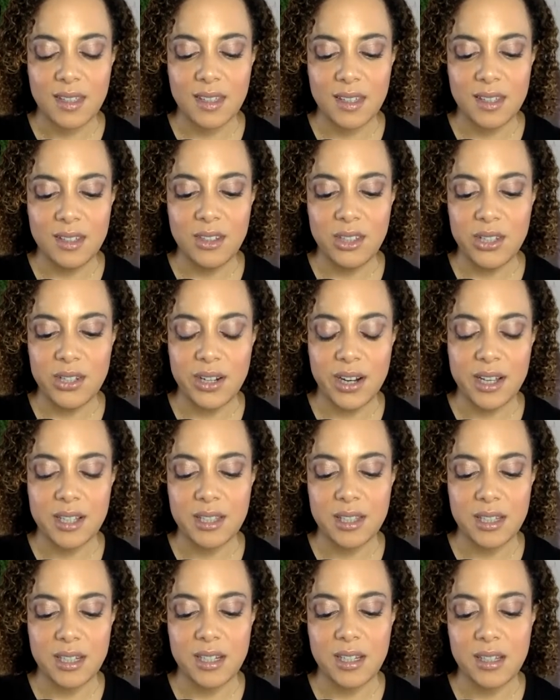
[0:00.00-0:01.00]

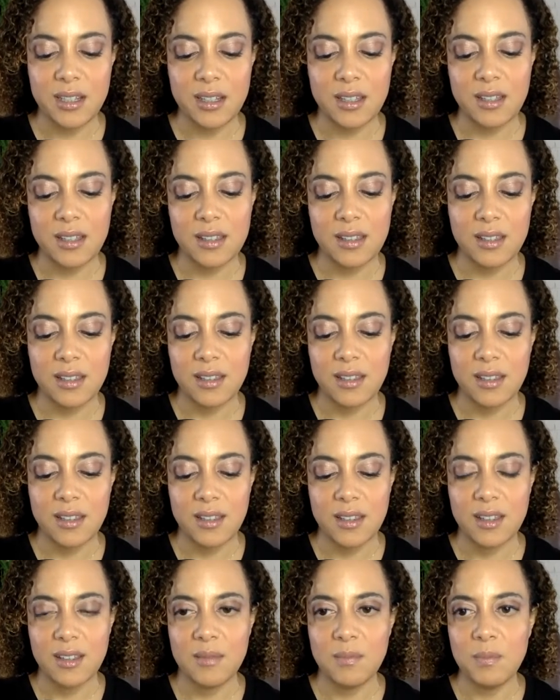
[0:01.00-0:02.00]
Interesting.
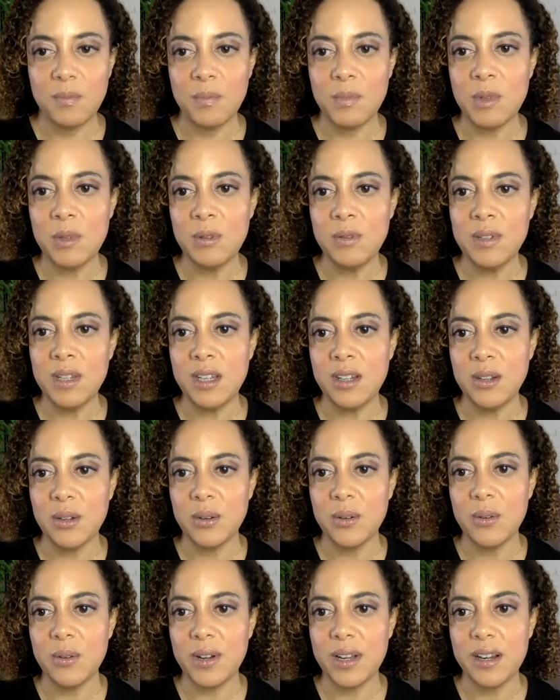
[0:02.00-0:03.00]
Moon in
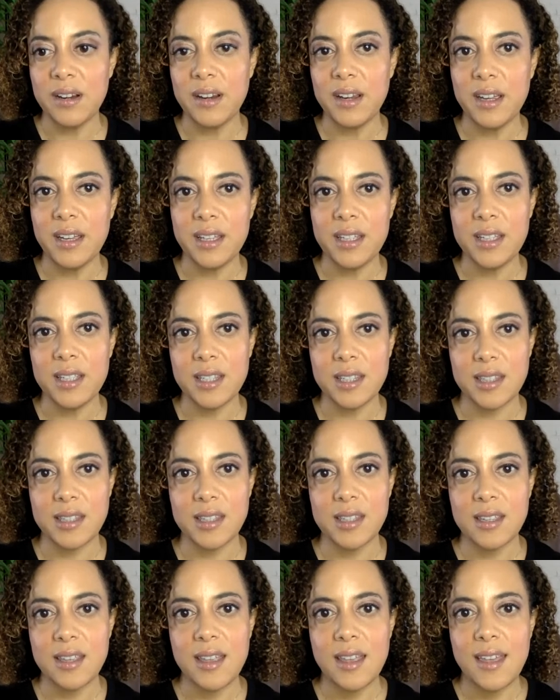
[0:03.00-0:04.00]

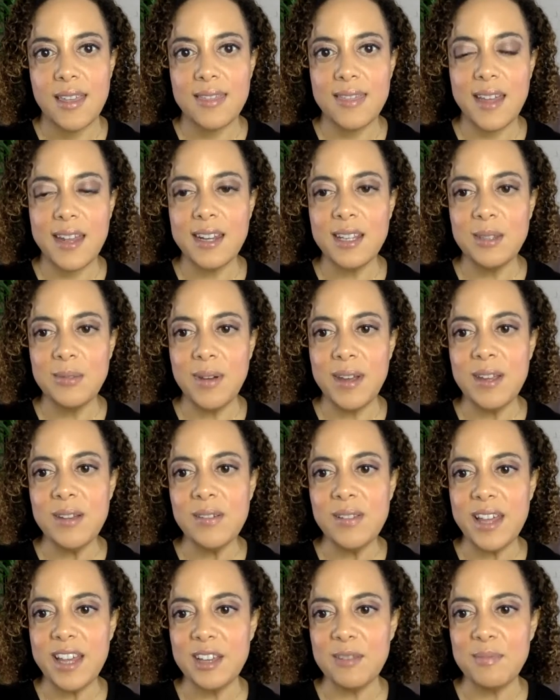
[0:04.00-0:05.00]
Aquarius. That is why
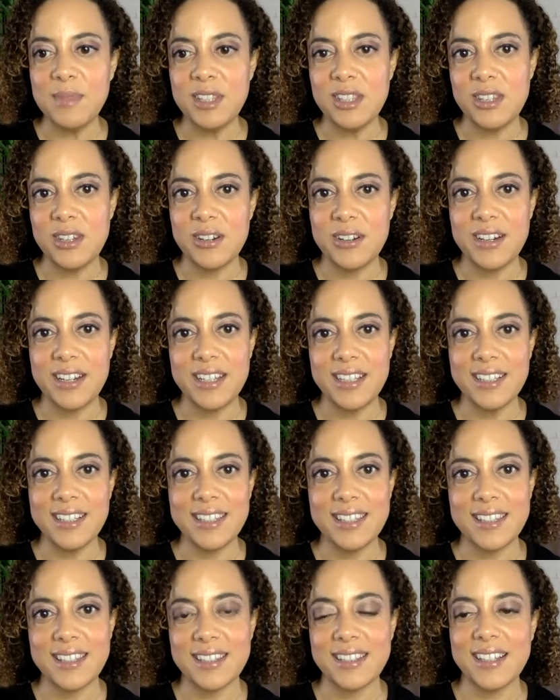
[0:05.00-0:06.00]
you like
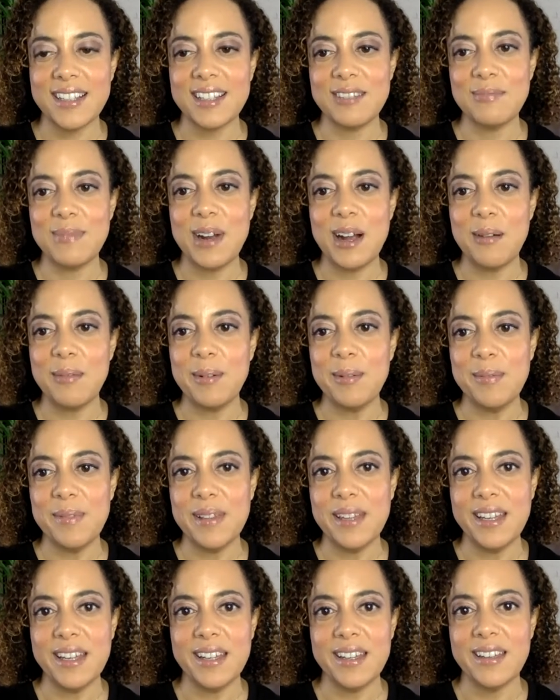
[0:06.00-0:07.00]
mysteries,
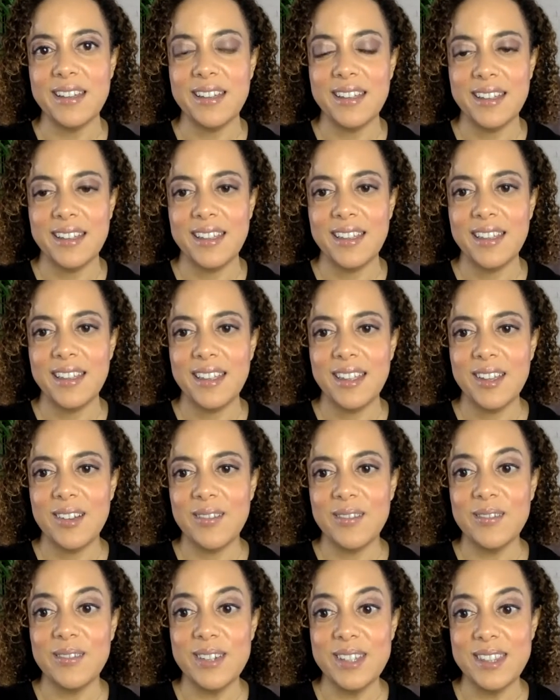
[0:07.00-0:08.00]
probably,
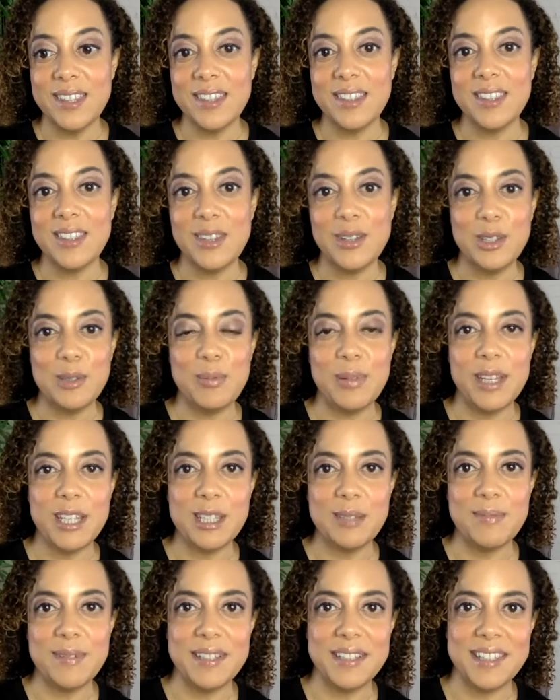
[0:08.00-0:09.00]
with those
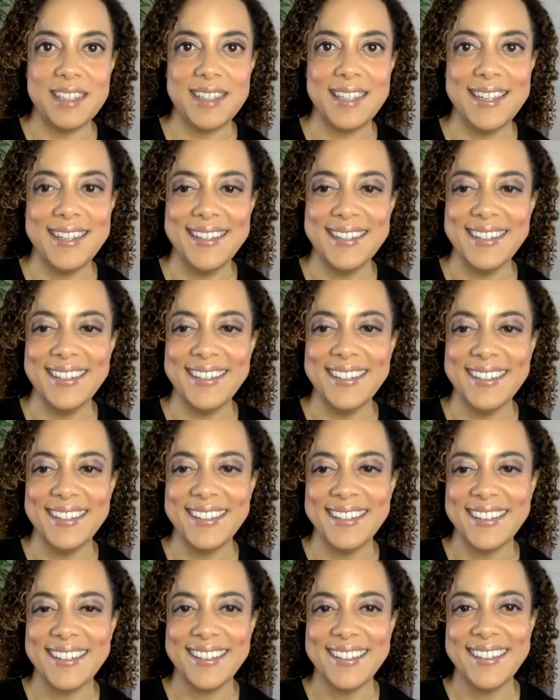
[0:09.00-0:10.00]
placements.
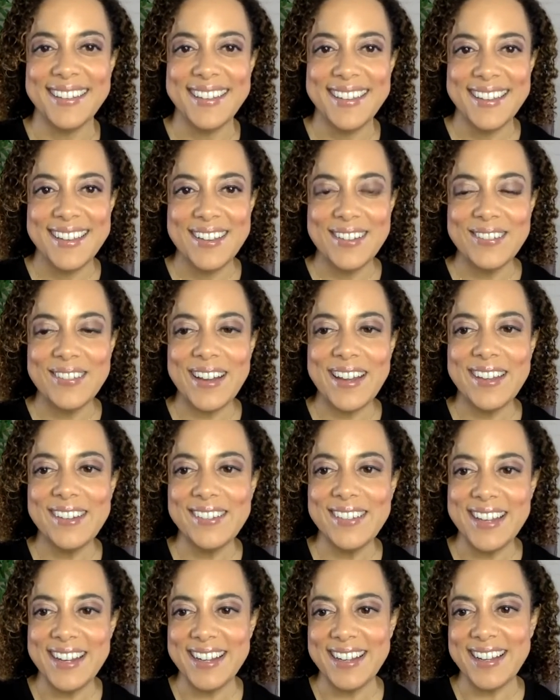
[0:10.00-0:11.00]
Why
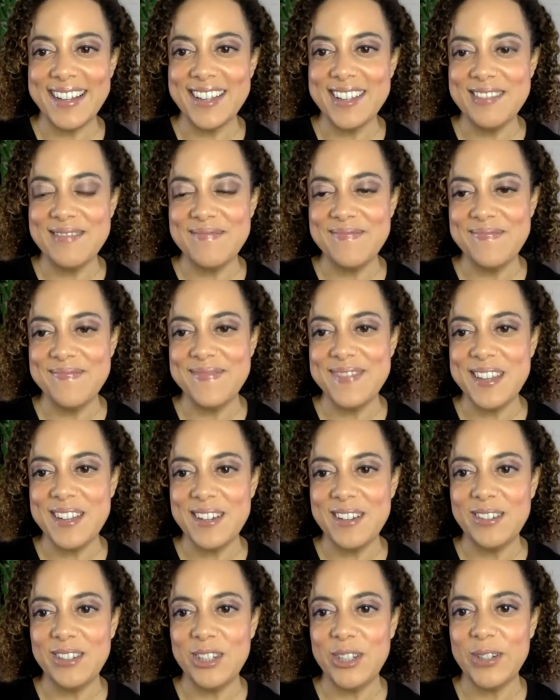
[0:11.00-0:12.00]
you like,
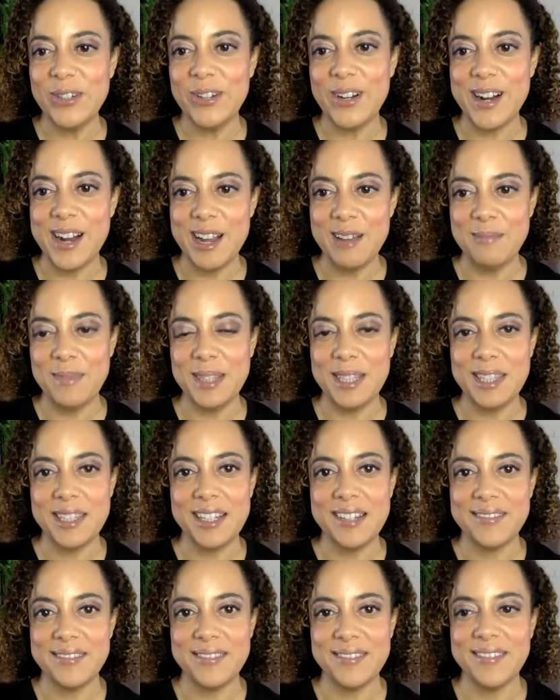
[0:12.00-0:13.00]
true crime and
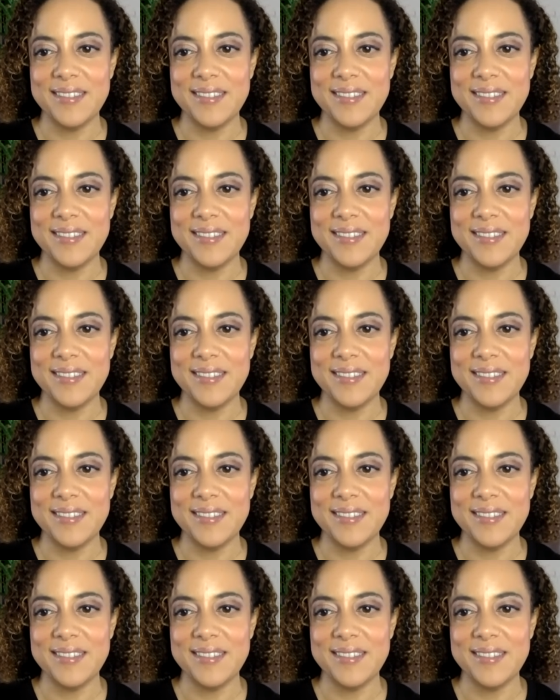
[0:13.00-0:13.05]
stuff.